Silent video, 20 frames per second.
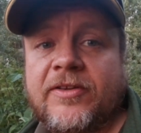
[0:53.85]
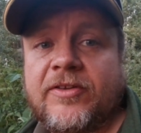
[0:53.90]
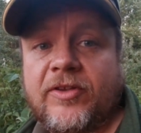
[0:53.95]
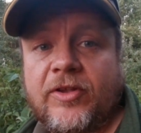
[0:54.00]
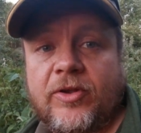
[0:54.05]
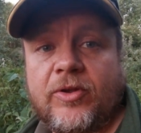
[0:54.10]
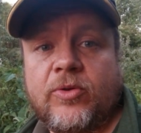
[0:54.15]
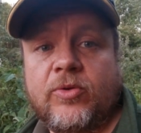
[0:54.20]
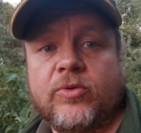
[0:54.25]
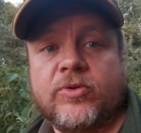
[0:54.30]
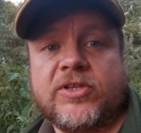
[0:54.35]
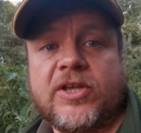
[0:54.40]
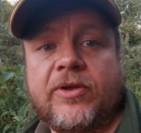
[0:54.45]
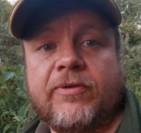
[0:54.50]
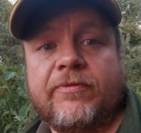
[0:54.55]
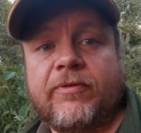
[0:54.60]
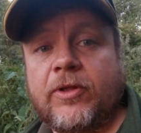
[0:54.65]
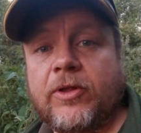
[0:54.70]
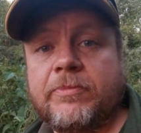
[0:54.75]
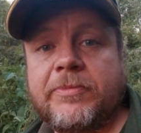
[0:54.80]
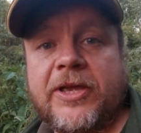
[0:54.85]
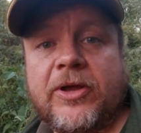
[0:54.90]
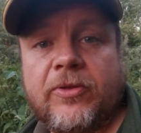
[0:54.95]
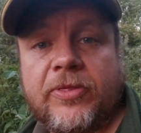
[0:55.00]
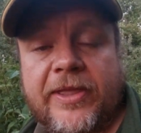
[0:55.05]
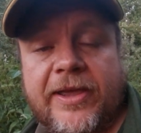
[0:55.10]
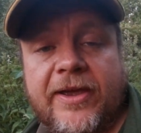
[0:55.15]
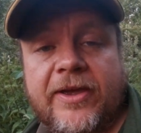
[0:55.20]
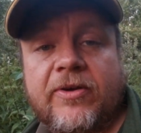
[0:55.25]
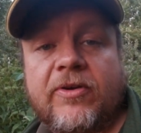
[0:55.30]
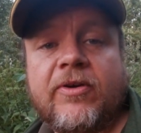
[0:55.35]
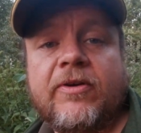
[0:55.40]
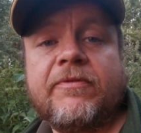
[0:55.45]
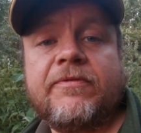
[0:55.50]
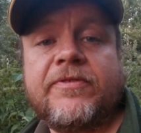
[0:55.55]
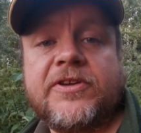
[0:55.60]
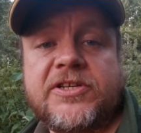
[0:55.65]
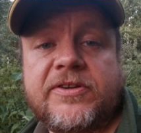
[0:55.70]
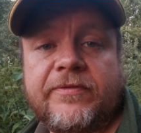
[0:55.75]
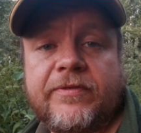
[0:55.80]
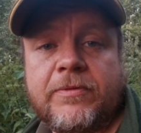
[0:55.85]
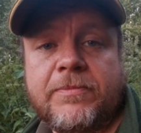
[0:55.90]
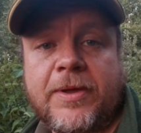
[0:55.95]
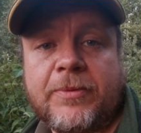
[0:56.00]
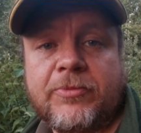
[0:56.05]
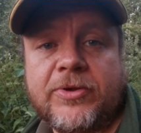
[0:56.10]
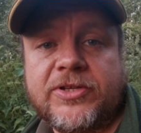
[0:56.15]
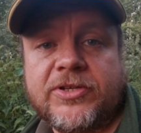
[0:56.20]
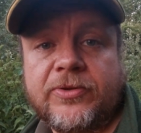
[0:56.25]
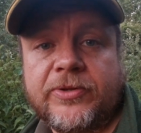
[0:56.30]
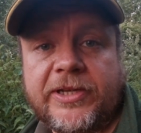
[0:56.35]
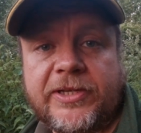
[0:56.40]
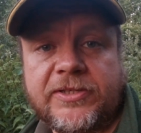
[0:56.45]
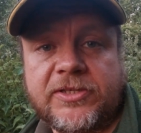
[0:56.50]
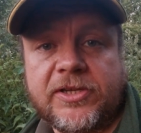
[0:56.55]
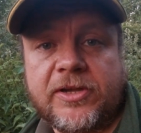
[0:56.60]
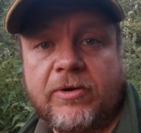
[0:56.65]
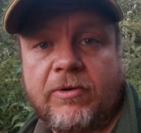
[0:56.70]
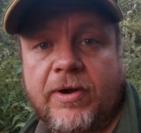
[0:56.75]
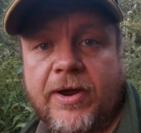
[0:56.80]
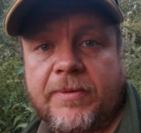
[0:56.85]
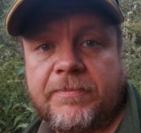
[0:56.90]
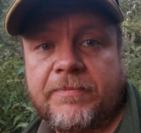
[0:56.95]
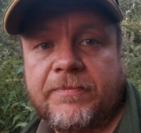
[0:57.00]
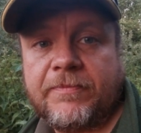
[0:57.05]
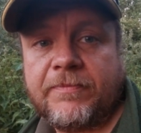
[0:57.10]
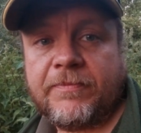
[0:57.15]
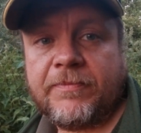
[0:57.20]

and you can also follow me on there at Fishing for Memories on Instagram.